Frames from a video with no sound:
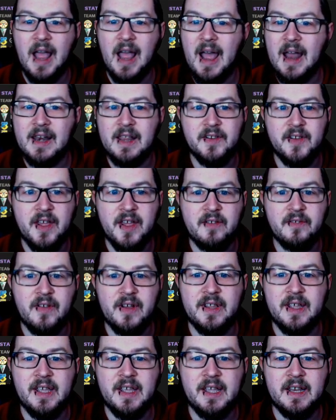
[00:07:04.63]
any save.
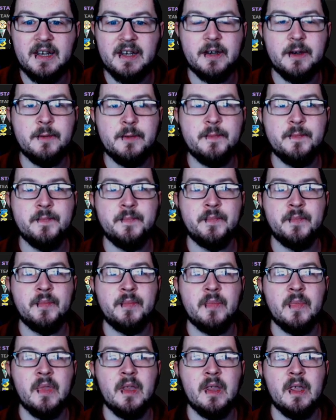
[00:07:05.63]
I think in
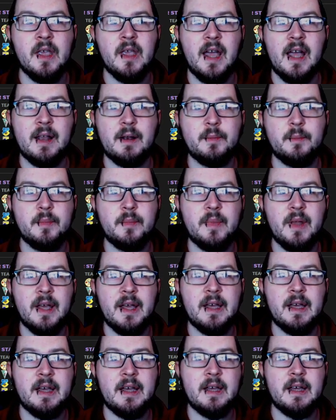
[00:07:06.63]

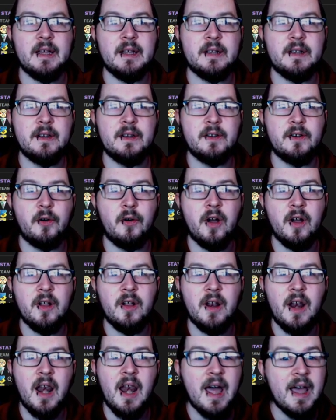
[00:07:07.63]

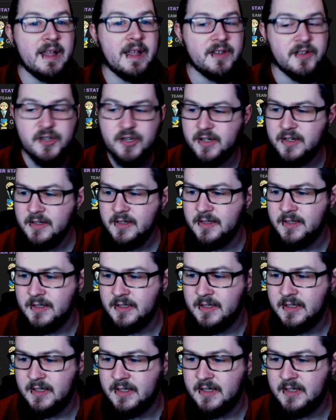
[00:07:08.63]
Dorog last year,
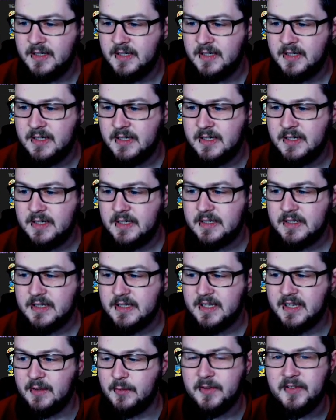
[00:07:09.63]

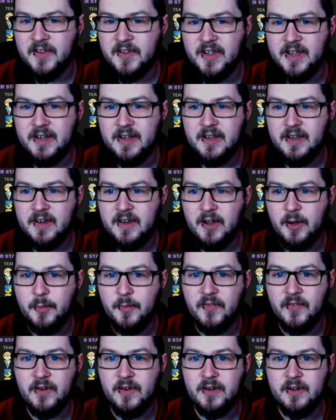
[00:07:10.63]
he was signed up
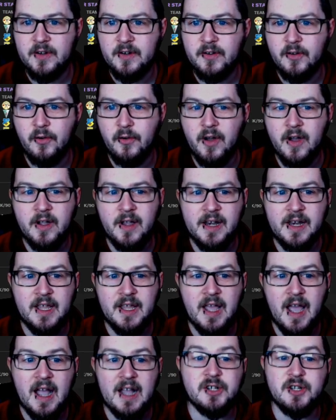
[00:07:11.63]
for Dorog and
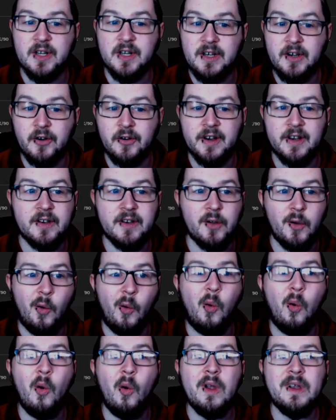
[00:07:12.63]
he actually turned into
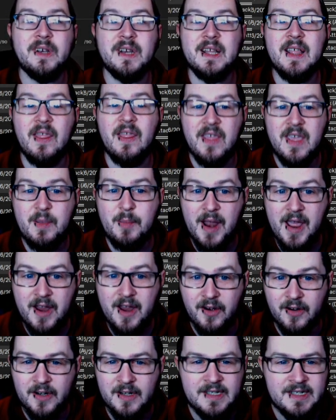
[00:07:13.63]
quite the
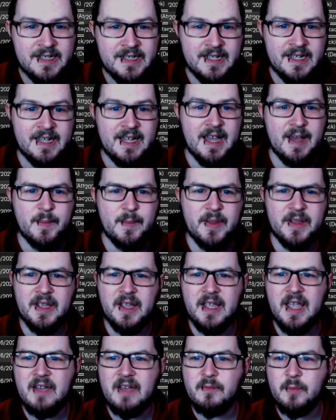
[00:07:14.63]
player. I think
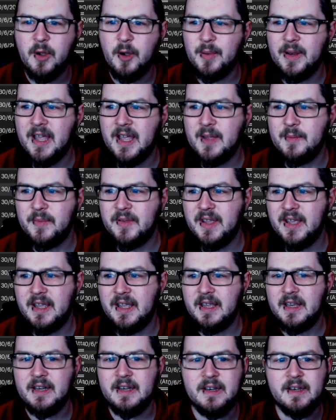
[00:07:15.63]
I gave him a couple of games
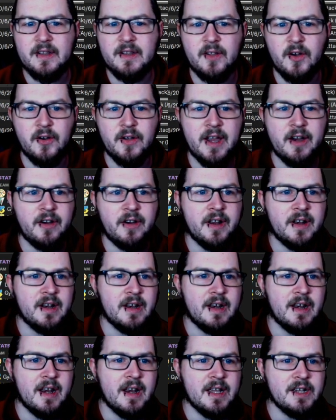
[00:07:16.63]
in the Hungarian
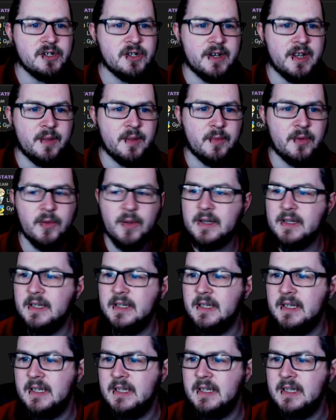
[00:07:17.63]
national team as well.